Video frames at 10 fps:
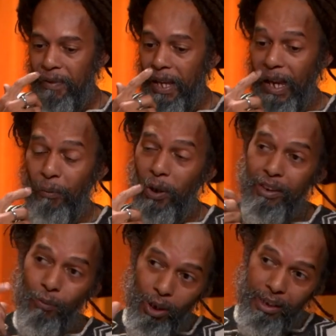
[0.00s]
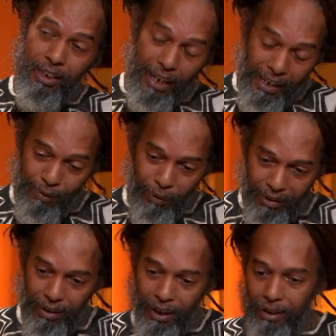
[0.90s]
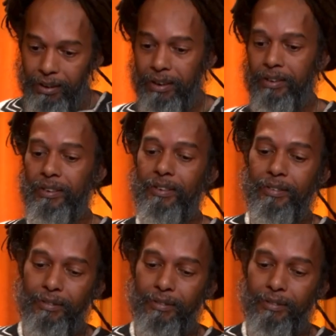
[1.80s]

And one, one key aspect of that is